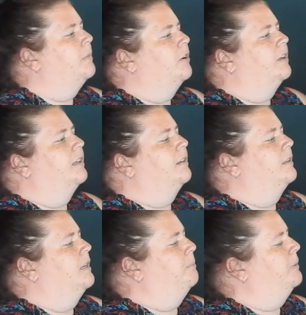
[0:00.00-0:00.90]
Miri
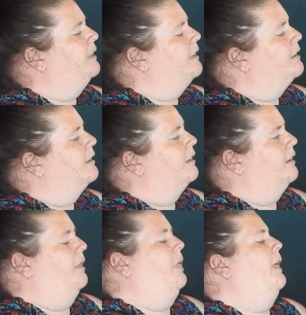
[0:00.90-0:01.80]
Nipik,
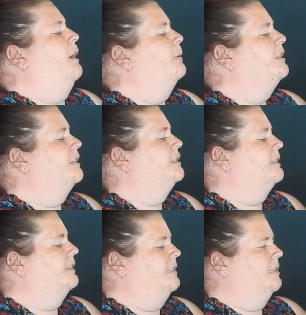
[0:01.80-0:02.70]
which is
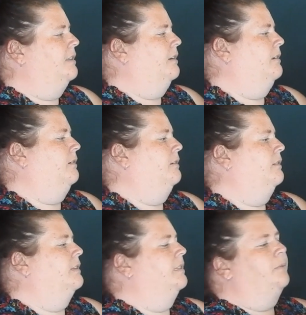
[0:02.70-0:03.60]
this
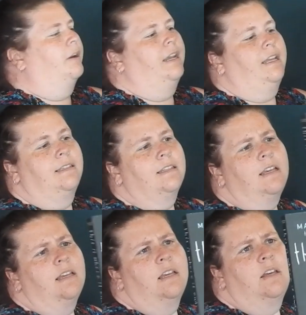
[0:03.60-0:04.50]
is where it ends,
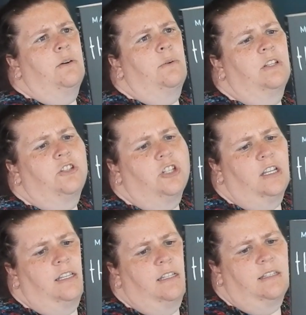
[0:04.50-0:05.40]
which
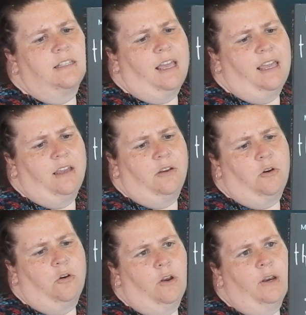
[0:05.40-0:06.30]
is a
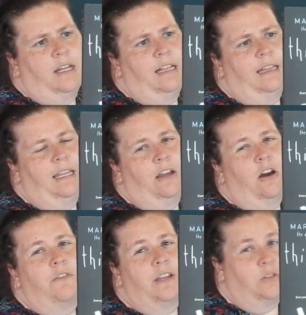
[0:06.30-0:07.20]
chronicling
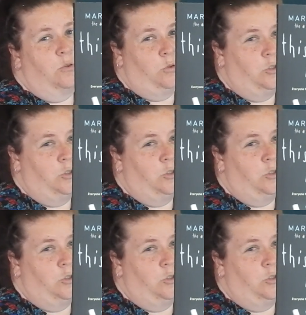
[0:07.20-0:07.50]
of a school